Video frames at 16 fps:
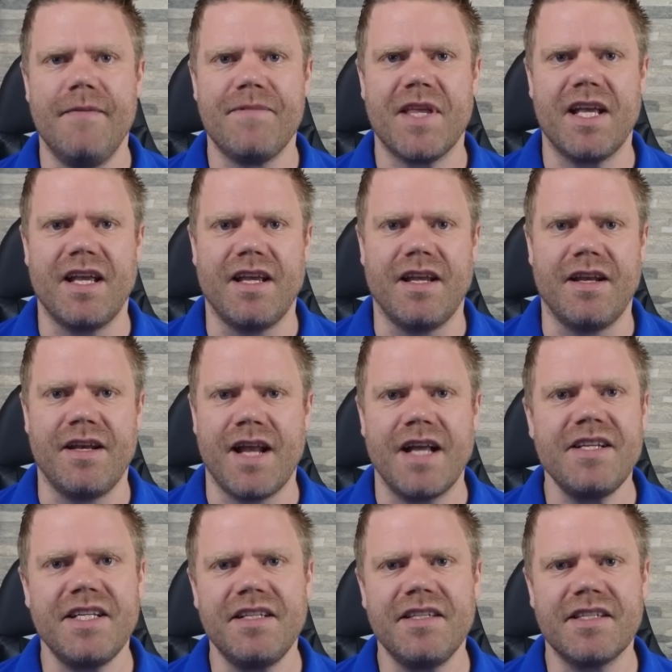In
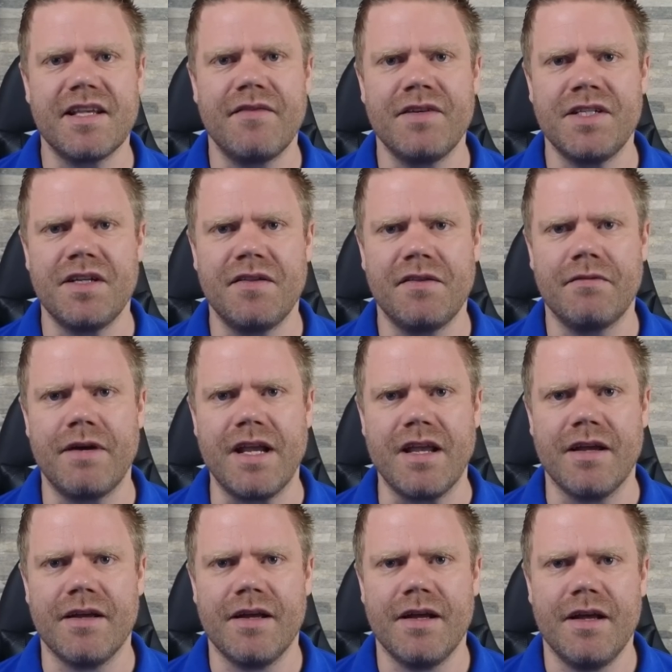1973,
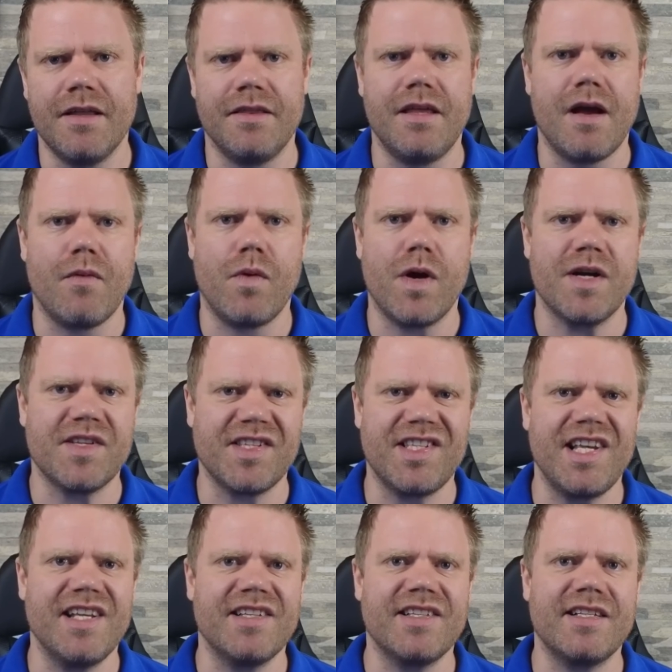there were
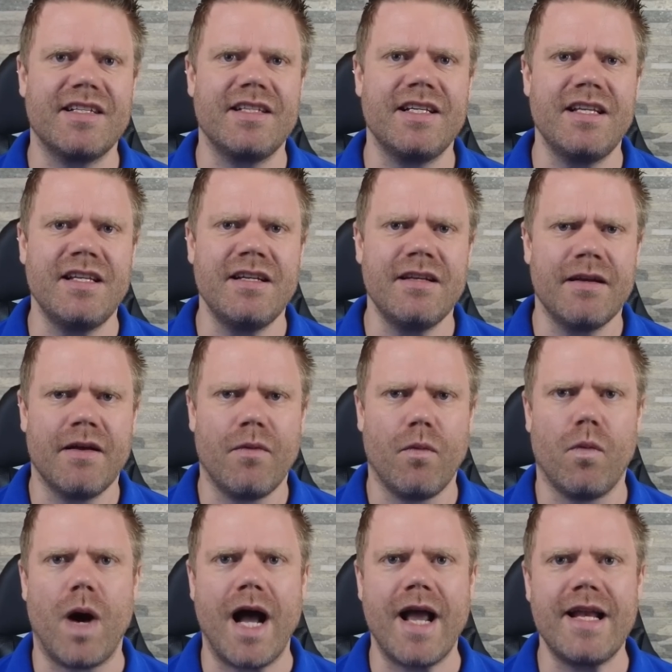16
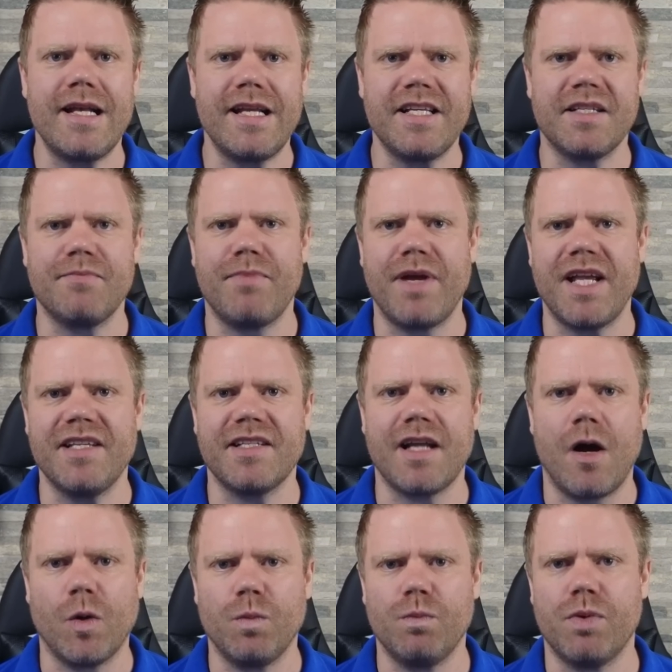widely spaced
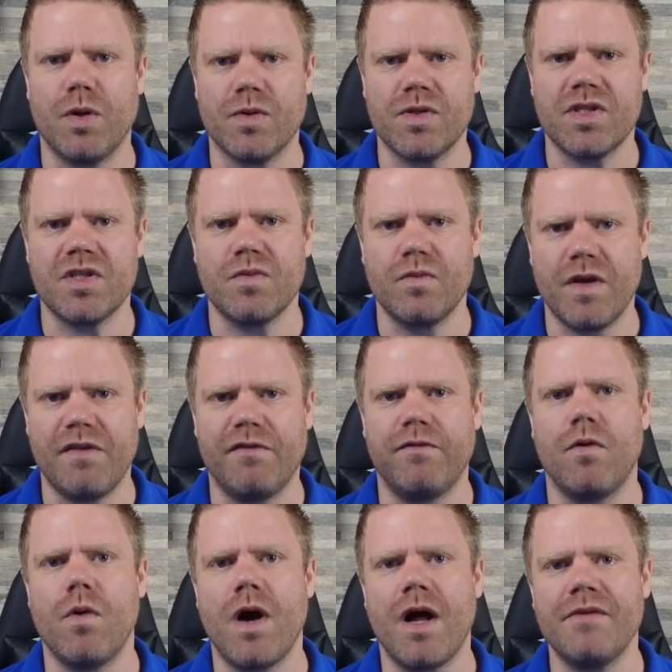outposts with
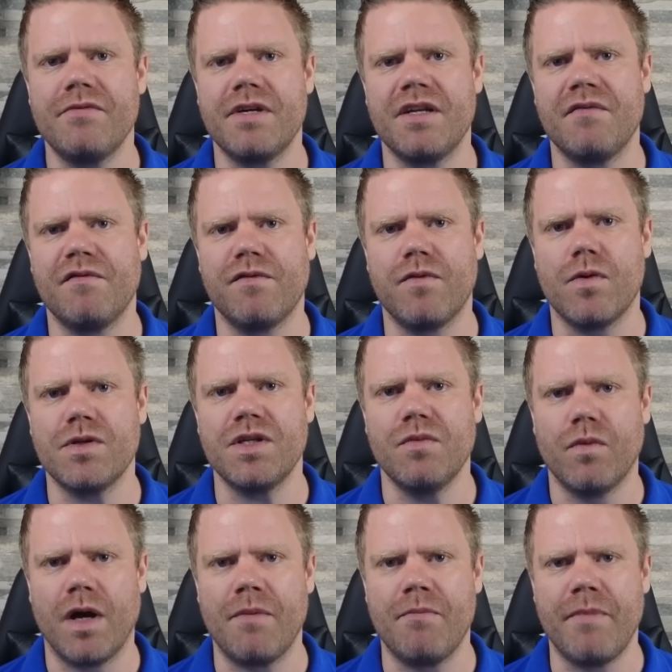
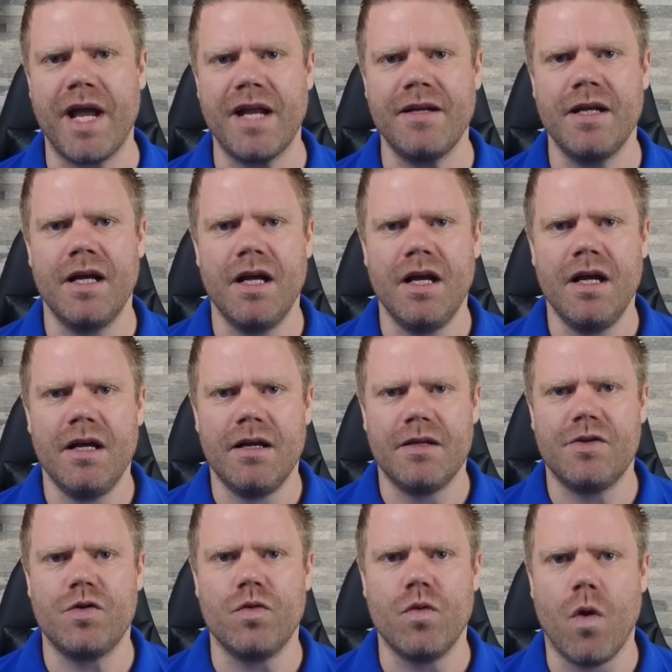441 men
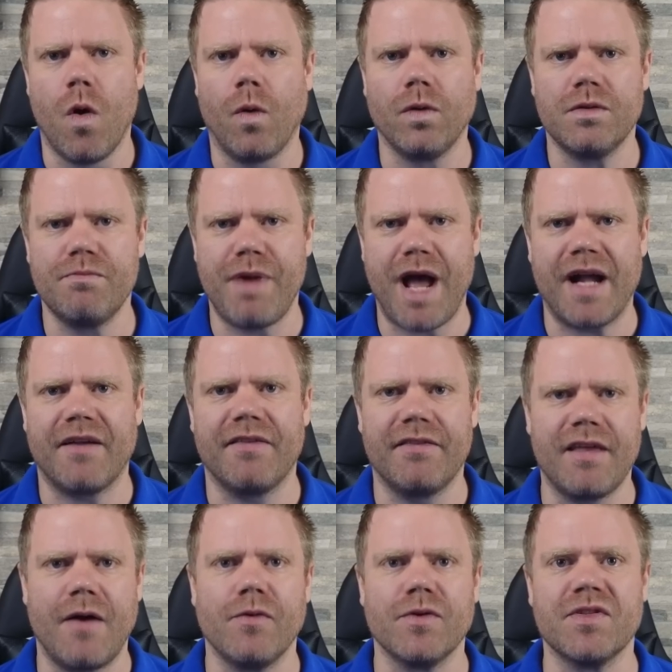to hold back
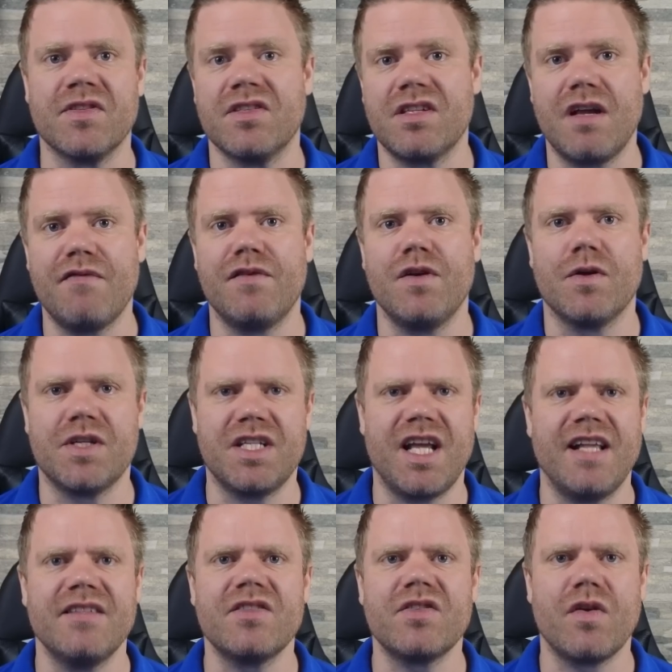thousands, if not
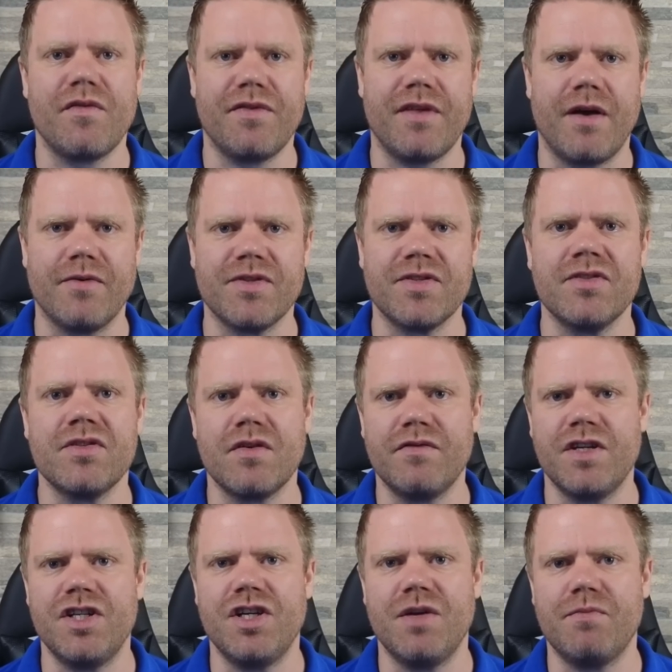tens of thousands of
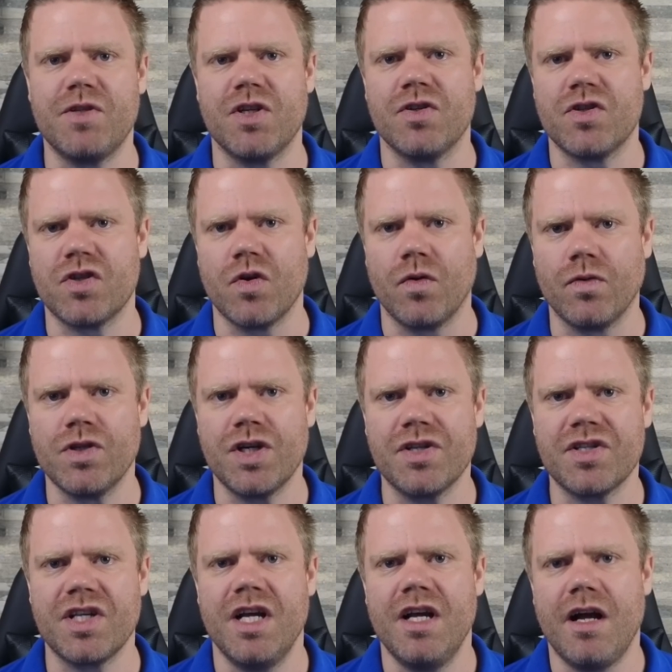Egyptian
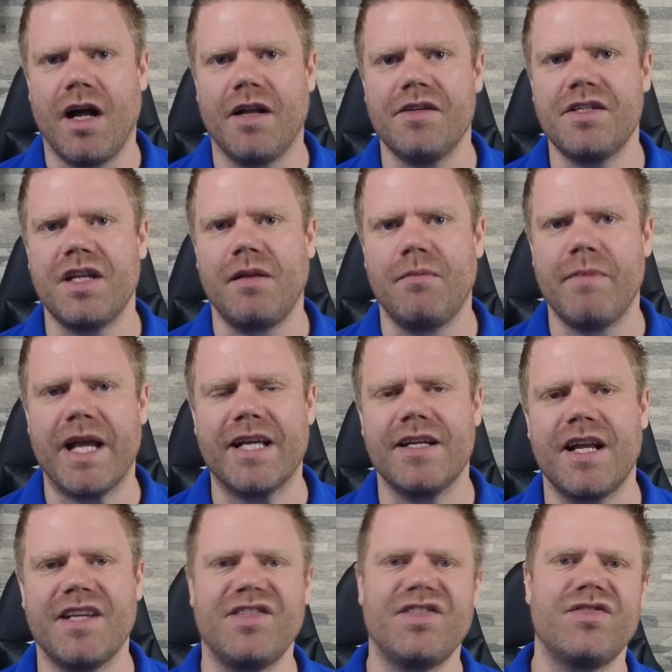soldiers until
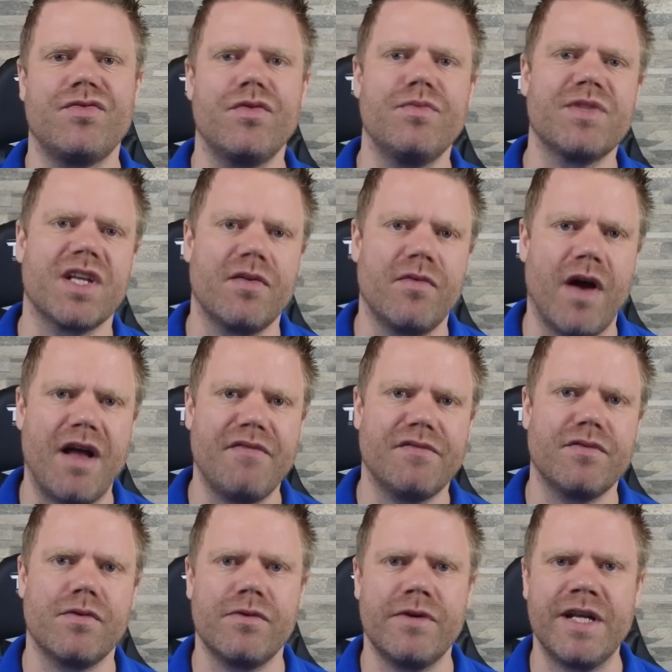mechanized troops arrived
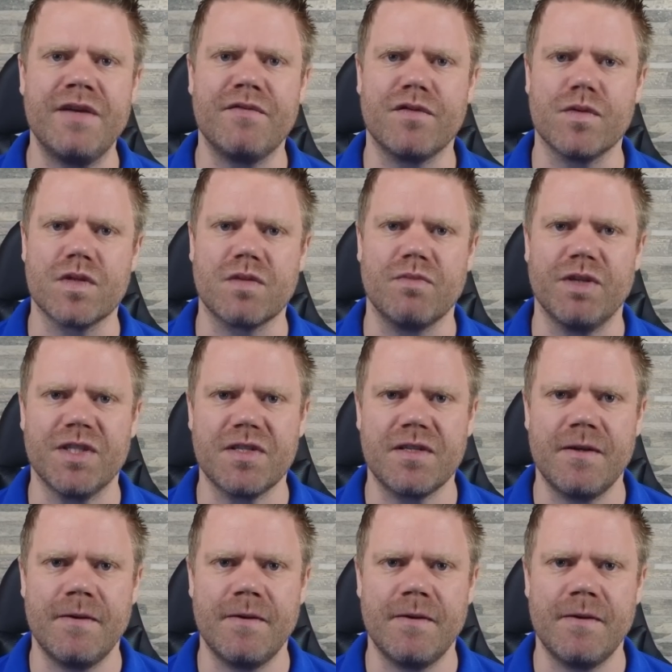for reinforcements.